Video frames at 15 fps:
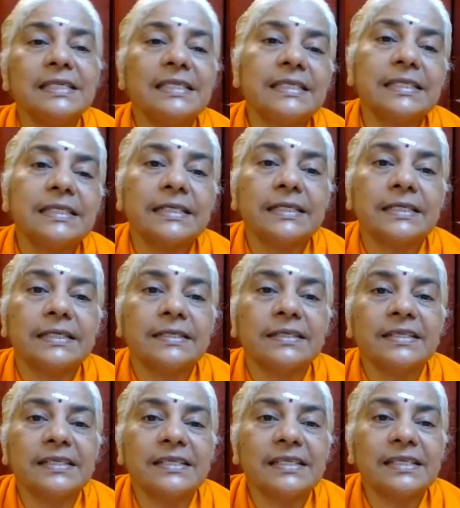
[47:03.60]
this uh,
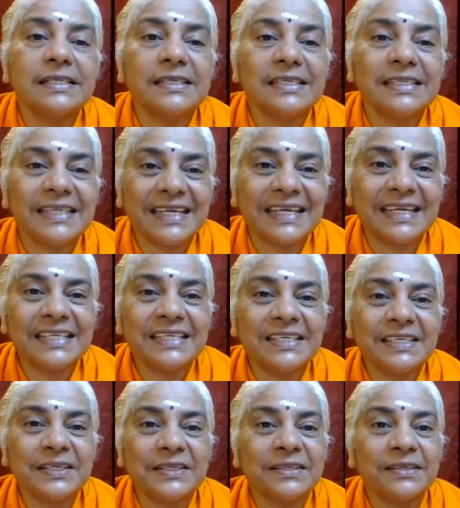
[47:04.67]
second
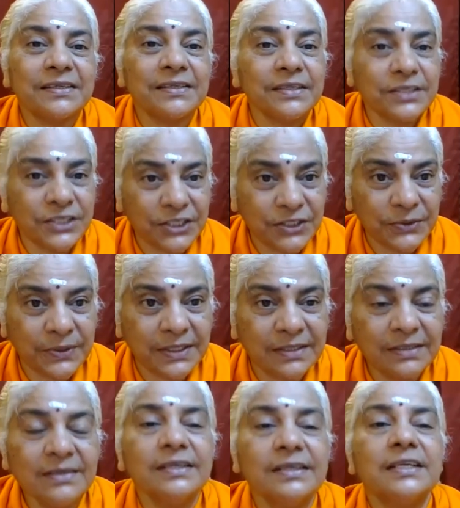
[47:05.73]
uh,
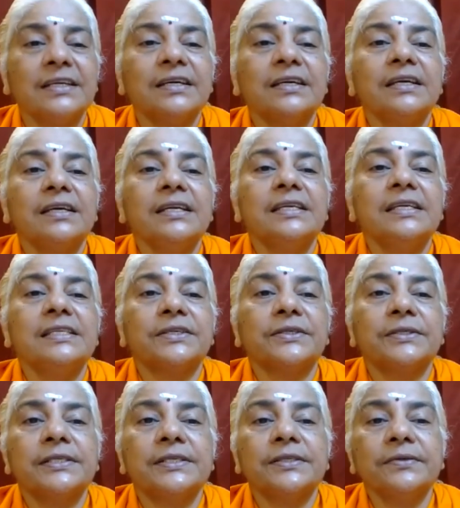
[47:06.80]
shloka is
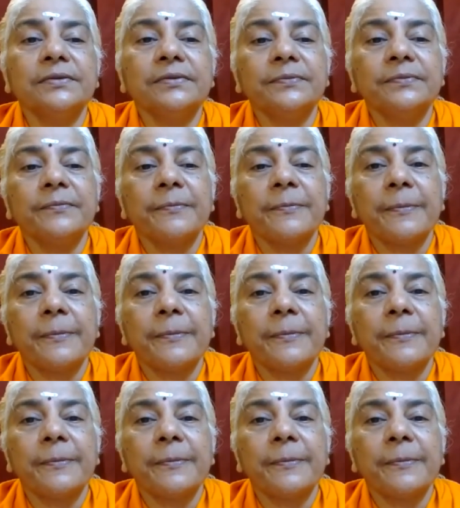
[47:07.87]
also